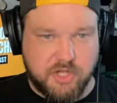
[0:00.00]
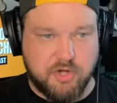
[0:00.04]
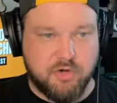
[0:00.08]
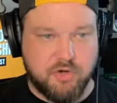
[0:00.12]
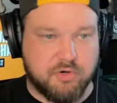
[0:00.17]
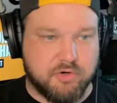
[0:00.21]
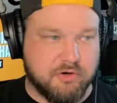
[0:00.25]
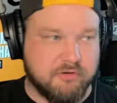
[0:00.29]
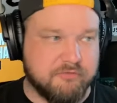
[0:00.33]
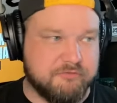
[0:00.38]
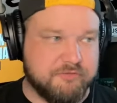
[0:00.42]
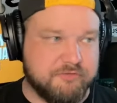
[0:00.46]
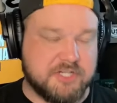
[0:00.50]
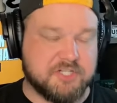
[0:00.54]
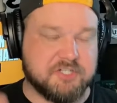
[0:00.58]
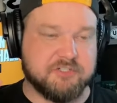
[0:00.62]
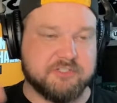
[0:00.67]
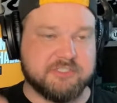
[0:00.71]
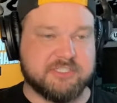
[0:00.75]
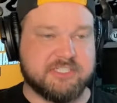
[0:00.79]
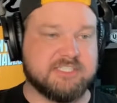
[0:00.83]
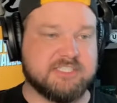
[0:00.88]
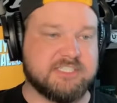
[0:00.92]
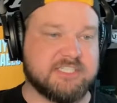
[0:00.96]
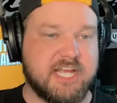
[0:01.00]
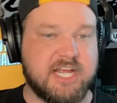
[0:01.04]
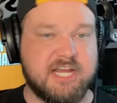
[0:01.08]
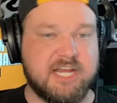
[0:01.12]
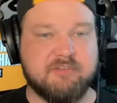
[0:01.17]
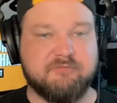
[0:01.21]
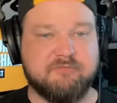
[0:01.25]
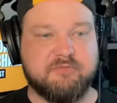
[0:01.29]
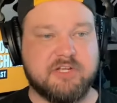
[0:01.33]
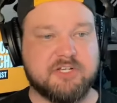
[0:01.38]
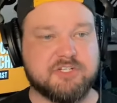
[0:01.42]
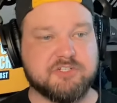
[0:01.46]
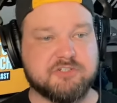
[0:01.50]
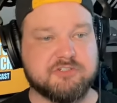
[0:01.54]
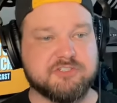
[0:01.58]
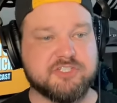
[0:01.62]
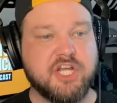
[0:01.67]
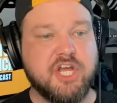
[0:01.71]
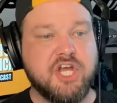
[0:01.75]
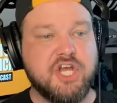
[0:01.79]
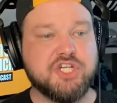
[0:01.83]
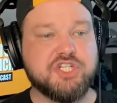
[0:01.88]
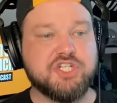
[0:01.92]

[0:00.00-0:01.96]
local officials and state officials